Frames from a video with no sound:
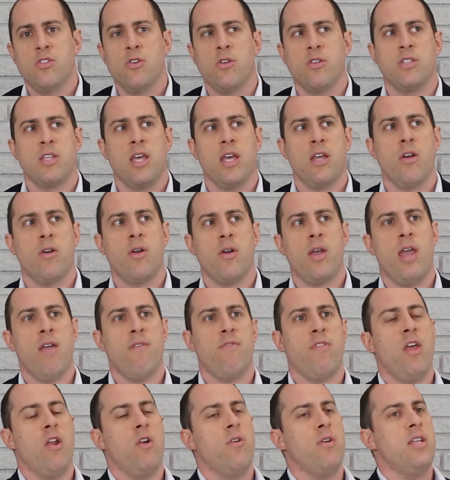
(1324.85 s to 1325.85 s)
So it's like, okay, if
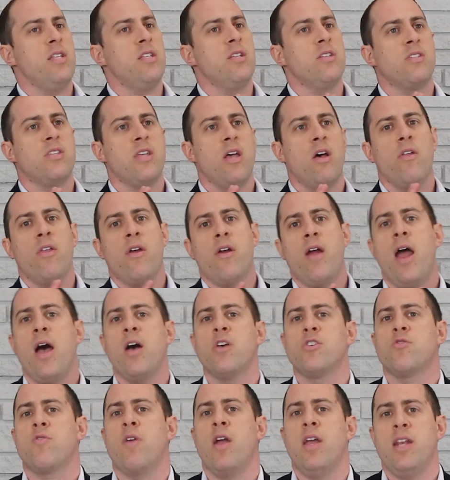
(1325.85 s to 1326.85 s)
they don't need to sell their
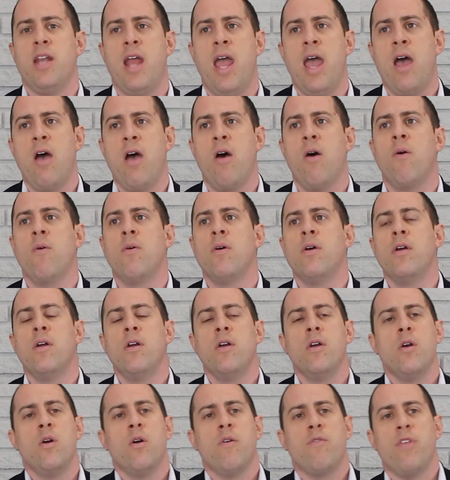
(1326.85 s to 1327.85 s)
house right now,
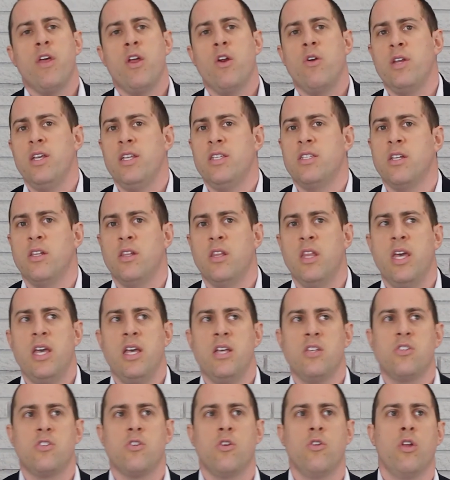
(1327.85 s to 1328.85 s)
if they don't need to
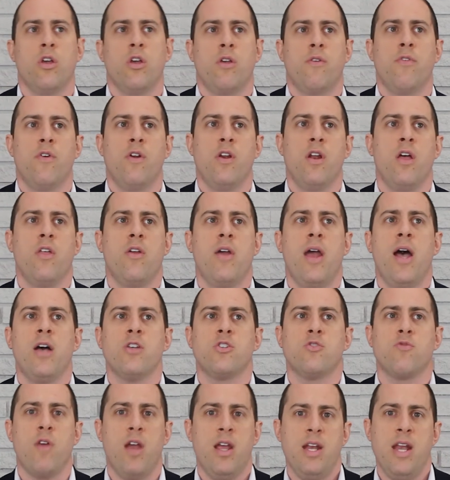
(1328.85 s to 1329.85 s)
list or look for another
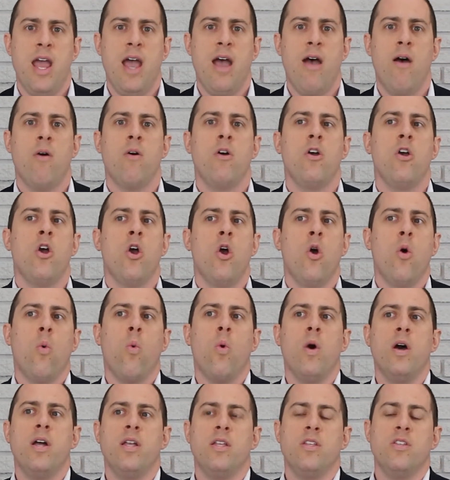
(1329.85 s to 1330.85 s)
house right now,
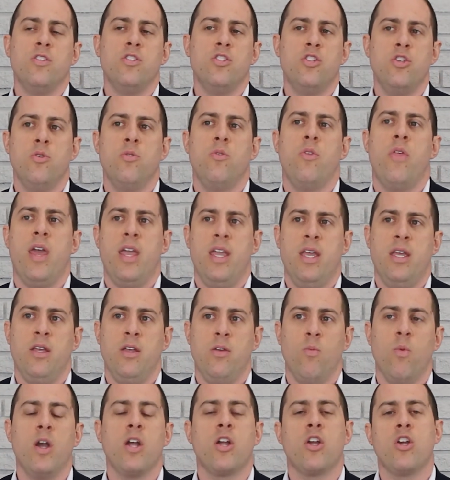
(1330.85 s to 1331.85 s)
what
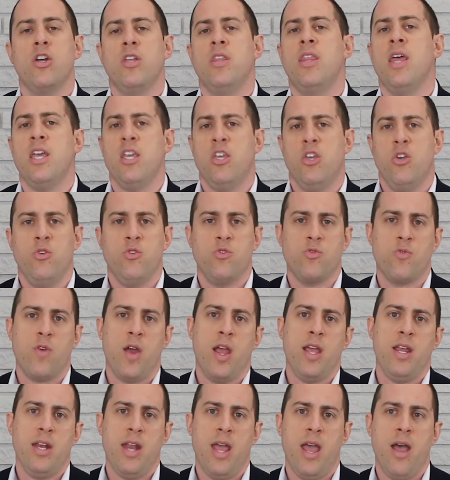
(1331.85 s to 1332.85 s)
could they use
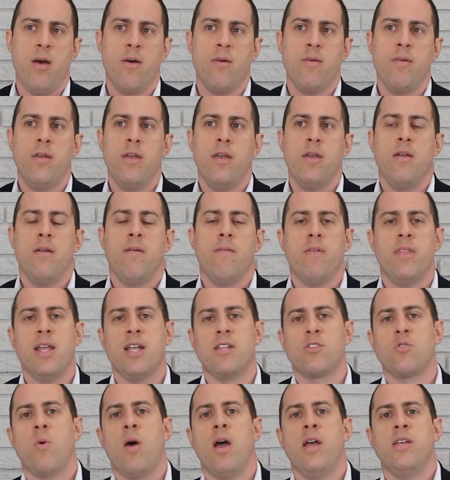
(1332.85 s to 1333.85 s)
right now? And
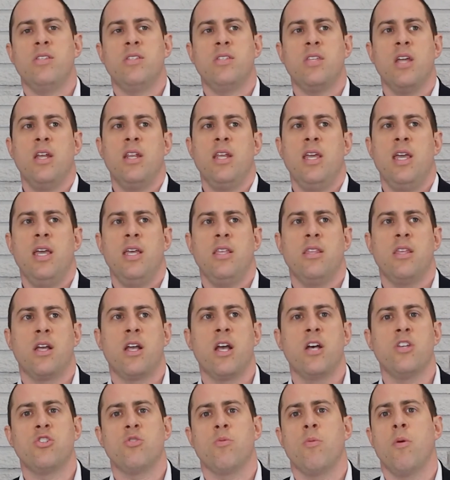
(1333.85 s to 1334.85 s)
that's why studying the
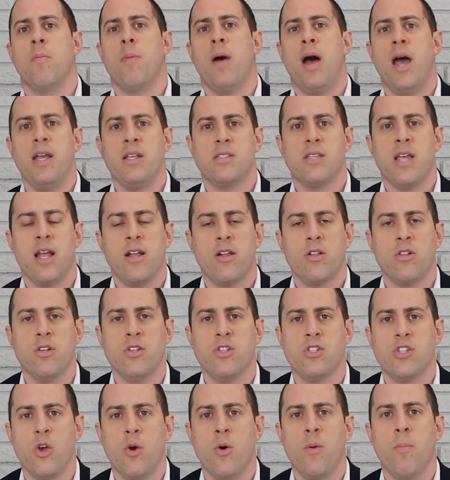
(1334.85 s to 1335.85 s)
customer buying cycle
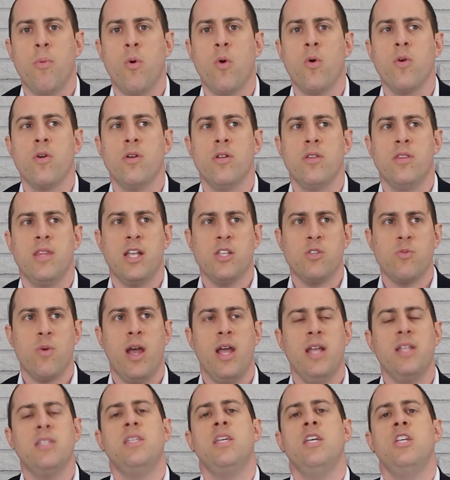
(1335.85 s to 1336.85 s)
is so important. That's why
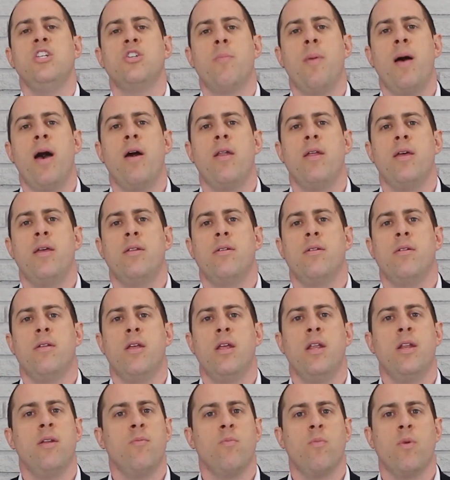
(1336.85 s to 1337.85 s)
I teach about it.
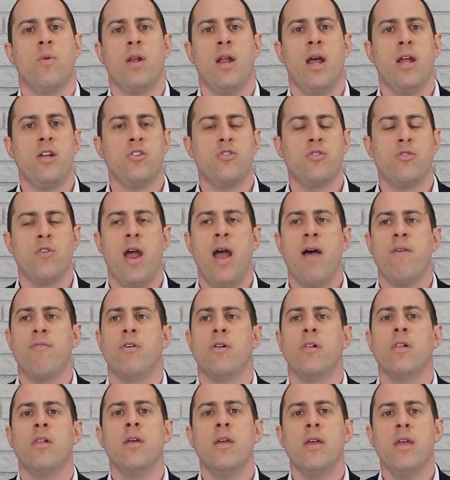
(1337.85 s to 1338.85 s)
And when I
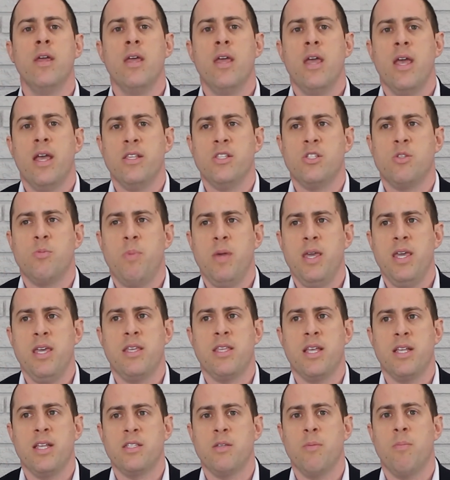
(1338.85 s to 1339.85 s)
travel and speak,
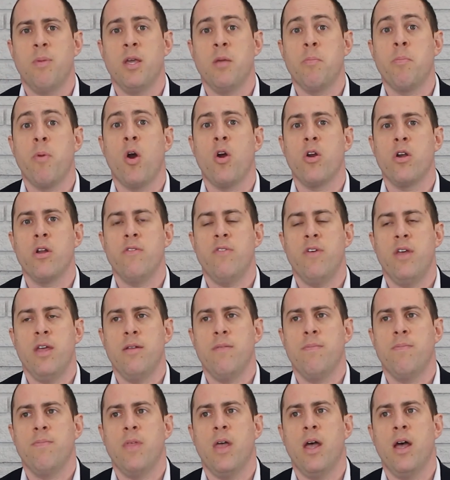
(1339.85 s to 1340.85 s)
that's a big part of
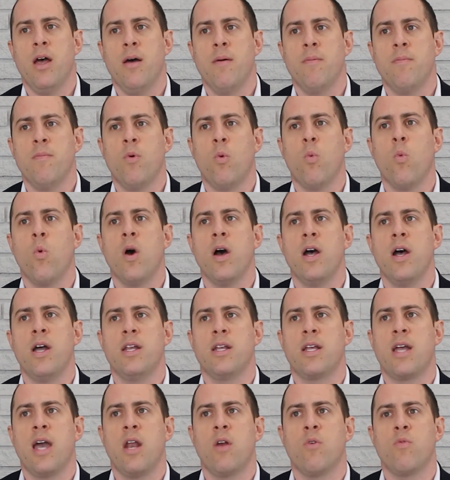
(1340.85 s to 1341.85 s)
it.
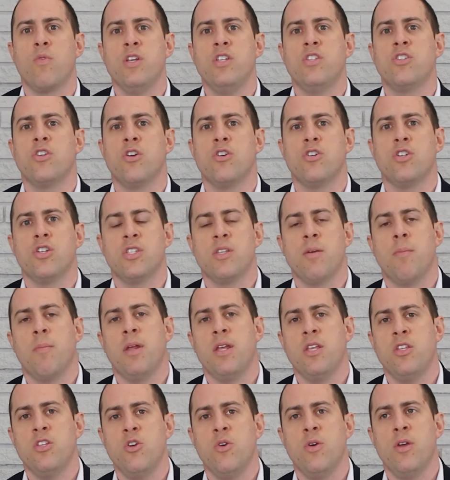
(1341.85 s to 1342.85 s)
What kind of research is
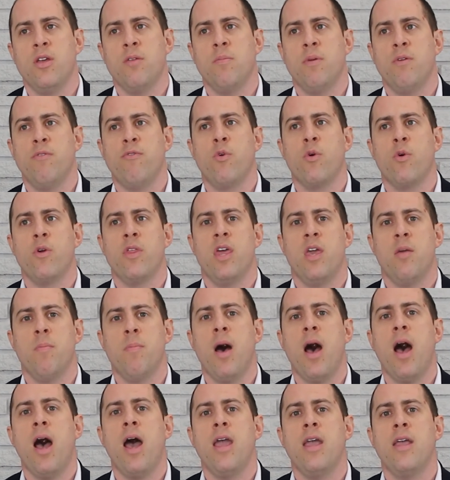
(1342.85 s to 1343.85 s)
somebody doing before they
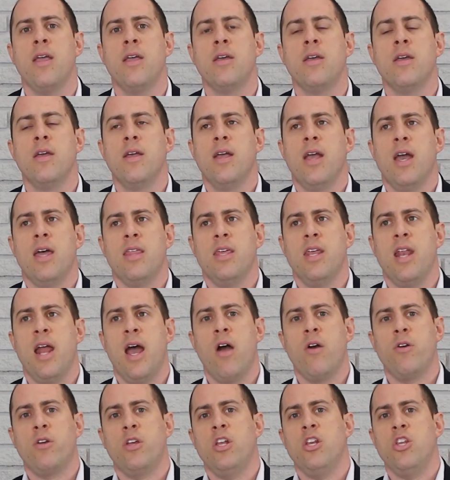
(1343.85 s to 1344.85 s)
buy? And then
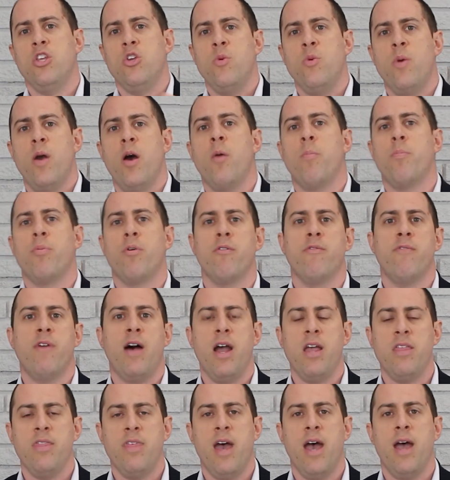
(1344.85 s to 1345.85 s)
how can you help
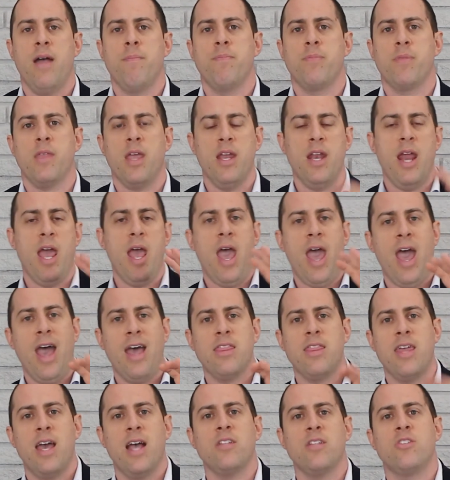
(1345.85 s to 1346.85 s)
provide that? And
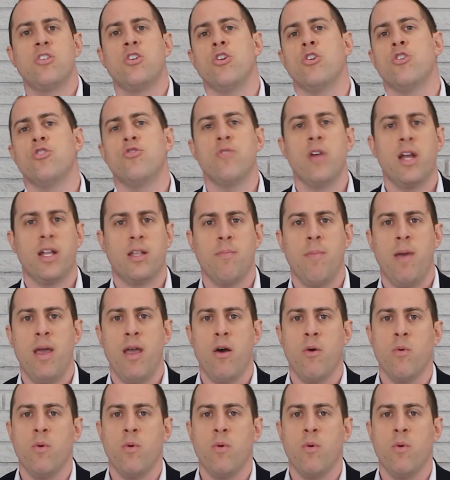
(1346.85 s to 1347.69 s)
add that to your direct mail.